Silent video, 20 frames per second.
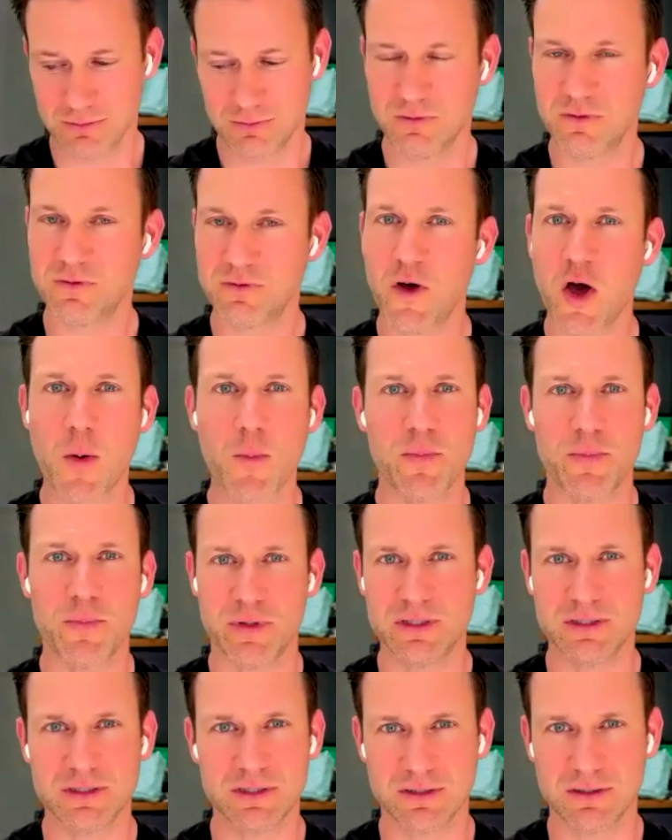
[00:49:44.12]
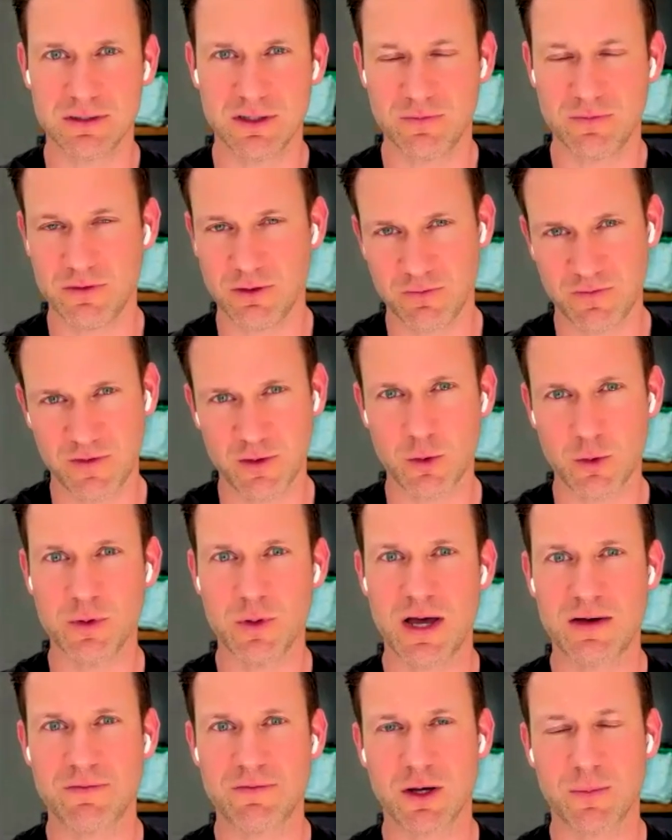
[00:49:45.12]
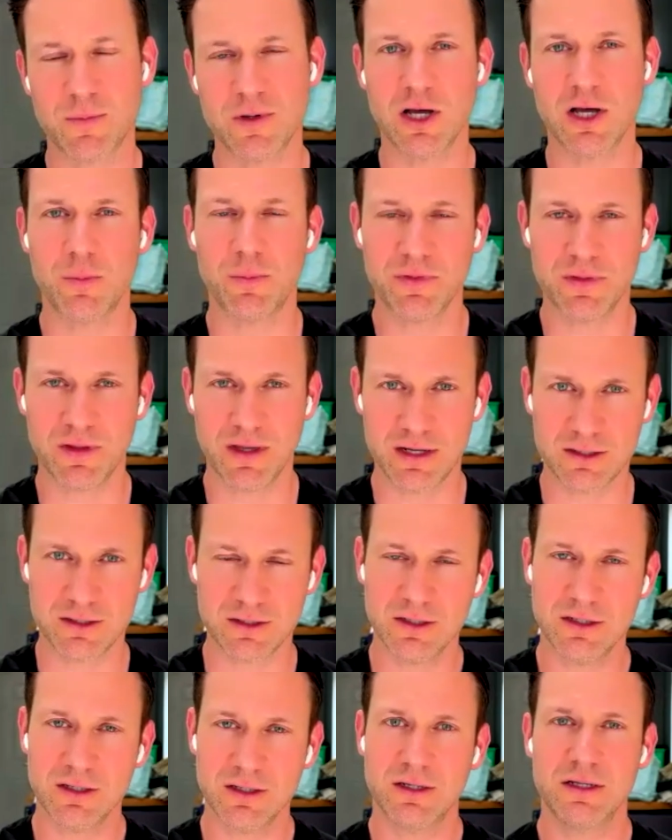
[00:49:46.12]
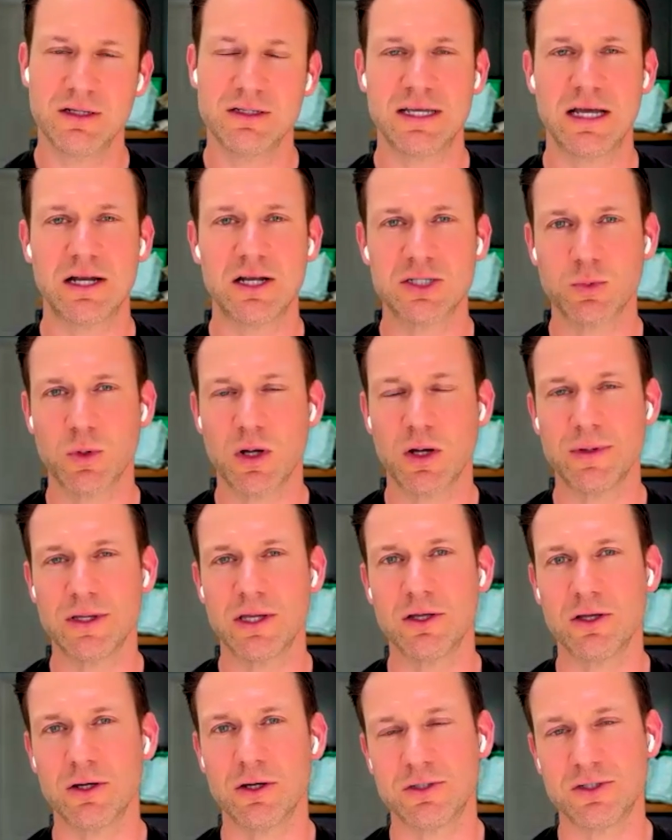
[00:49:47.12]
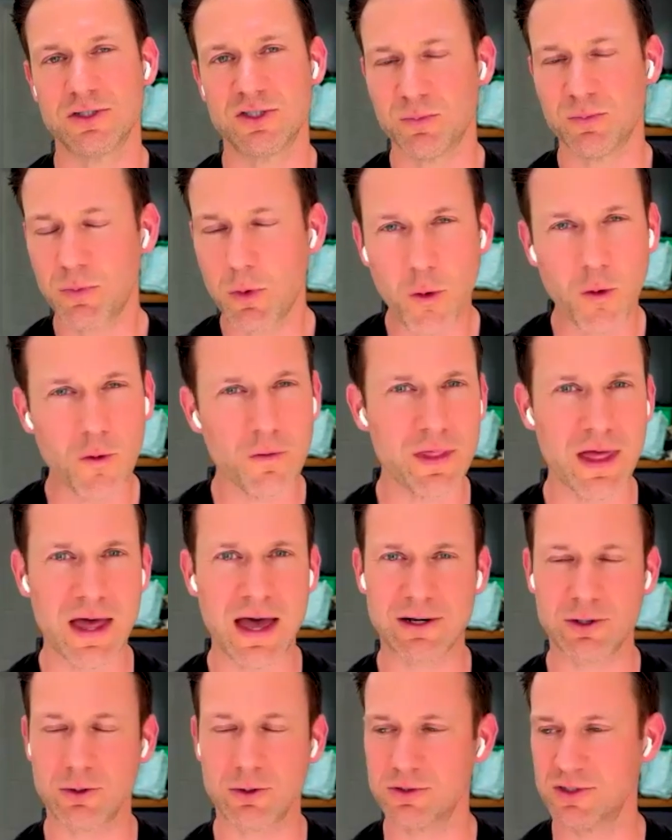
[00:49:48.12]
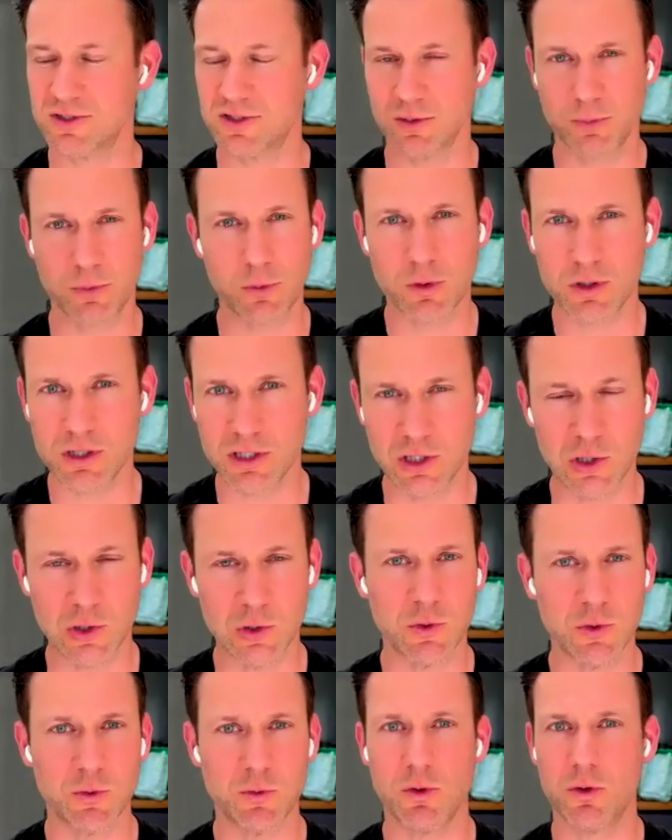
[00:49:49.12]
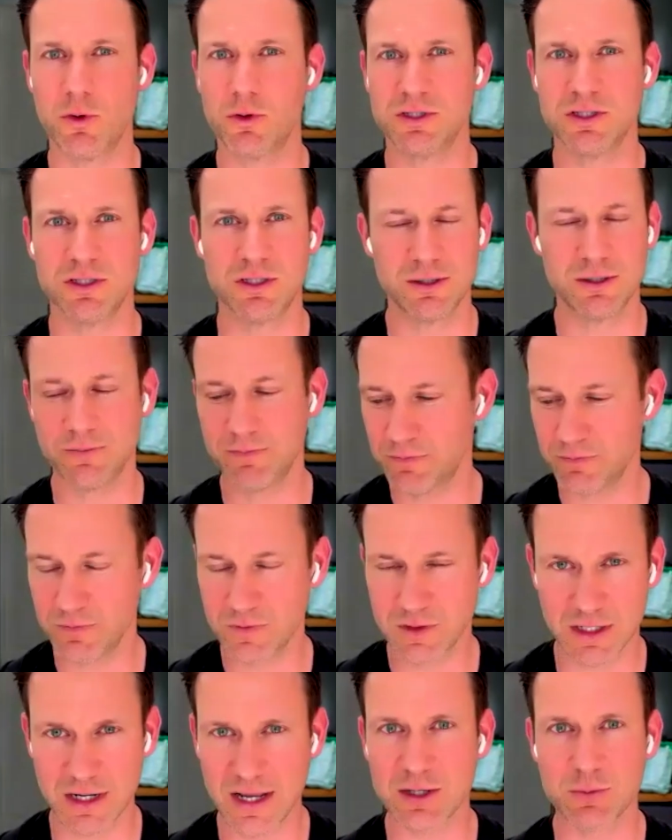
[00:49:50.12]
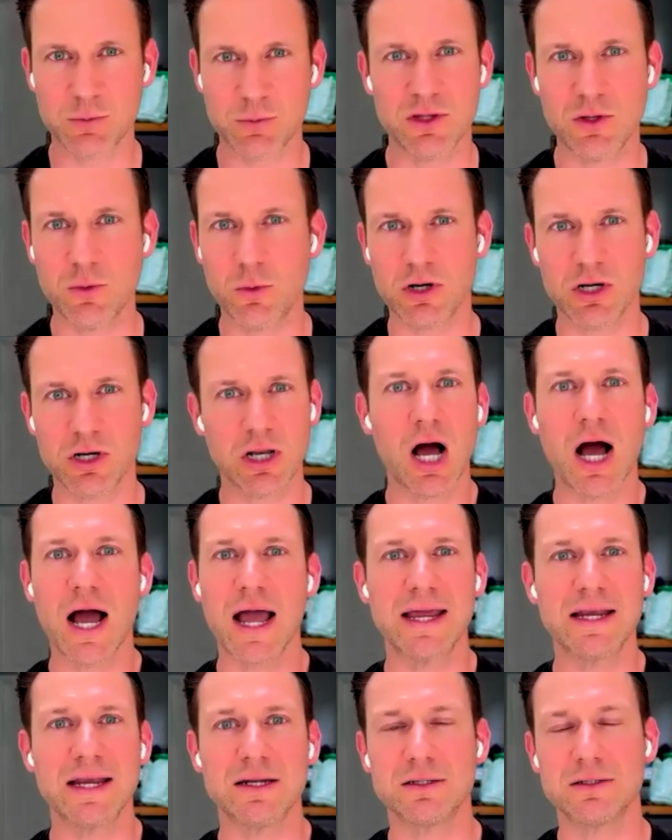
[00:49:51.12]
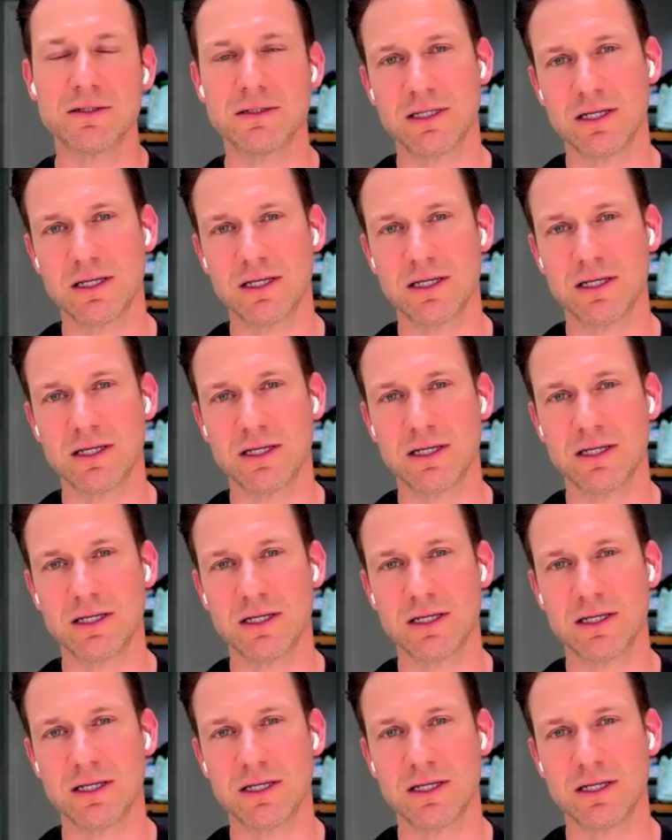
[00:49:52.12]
Firmament, the film you have coming up, and then tell us where we can go to support that or to support you or to connect with you online.